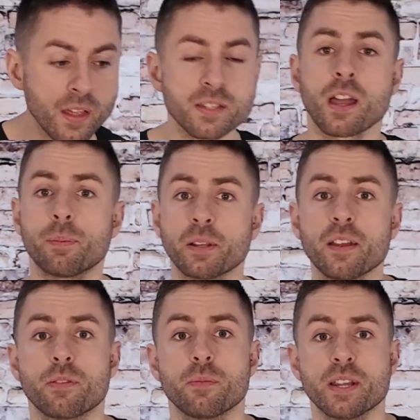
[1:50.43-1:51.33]
there's a couple of
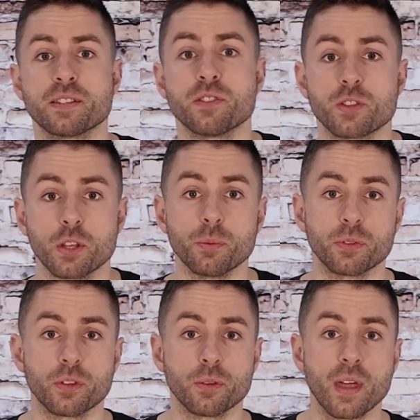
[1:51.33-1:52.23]
different reasons that you
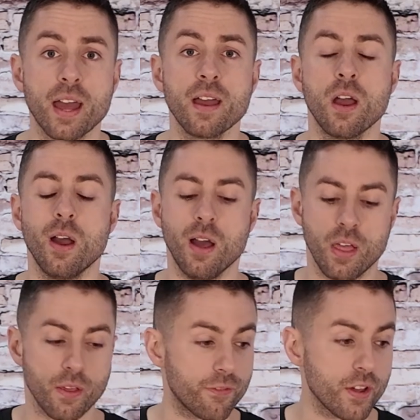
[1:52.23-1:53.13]
would do that.
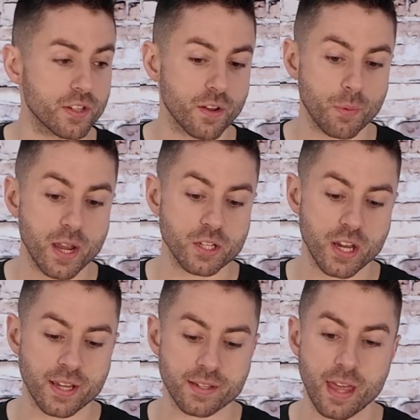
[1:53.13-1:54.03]
The first of which
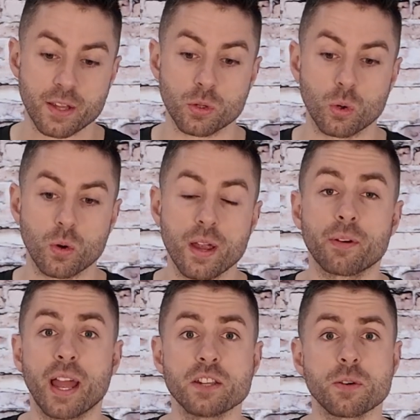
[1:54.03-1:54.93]
is that your
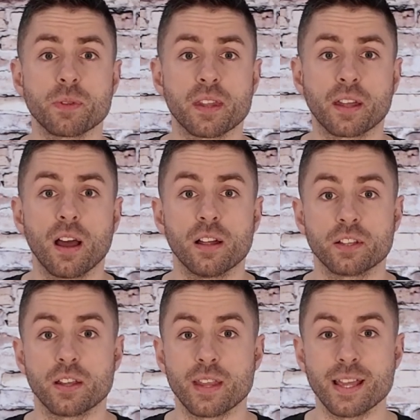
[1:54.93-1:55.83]
irrigation within a
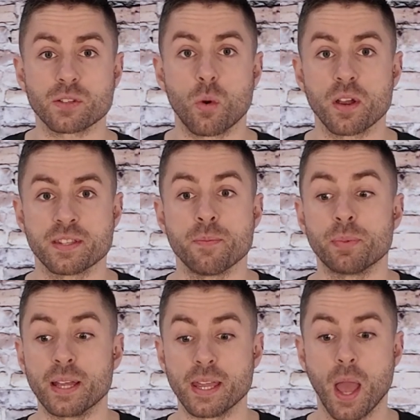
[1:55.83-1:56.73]
garden is quite
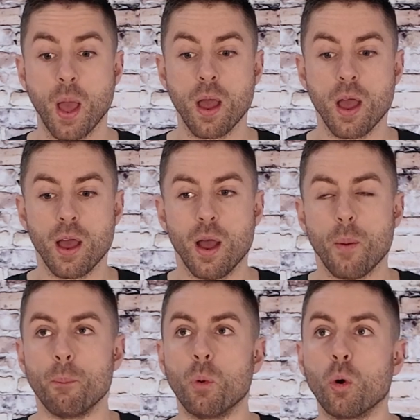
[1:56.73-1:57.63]
simply
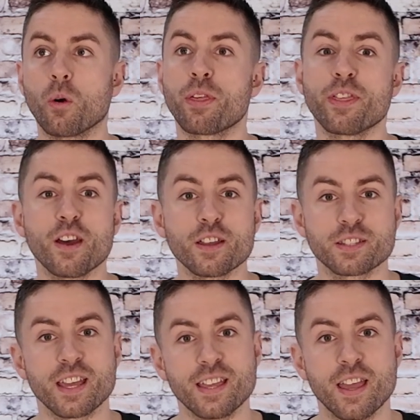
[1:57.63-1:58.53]
more
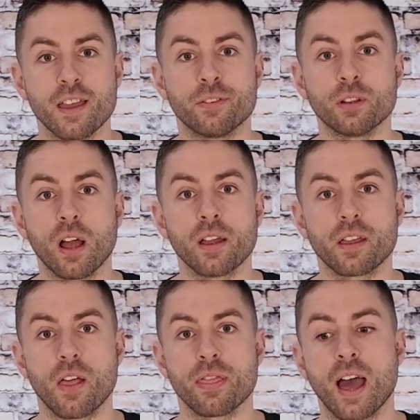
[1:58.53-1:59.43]
thirsty, if you
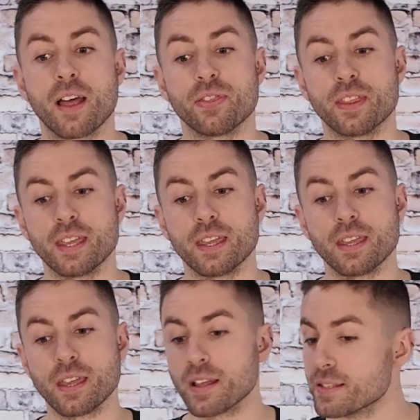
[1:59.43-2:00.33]
like, than
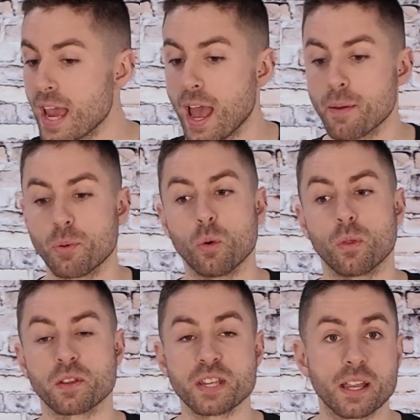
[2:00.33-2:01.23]
the tap or
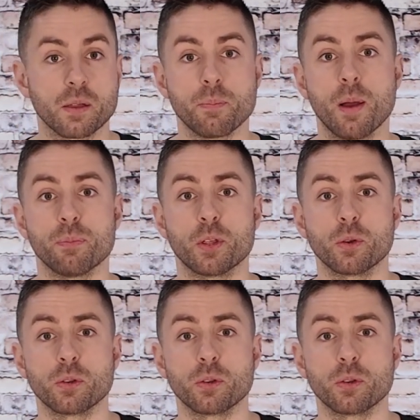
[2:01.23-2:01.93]
the tank and pump that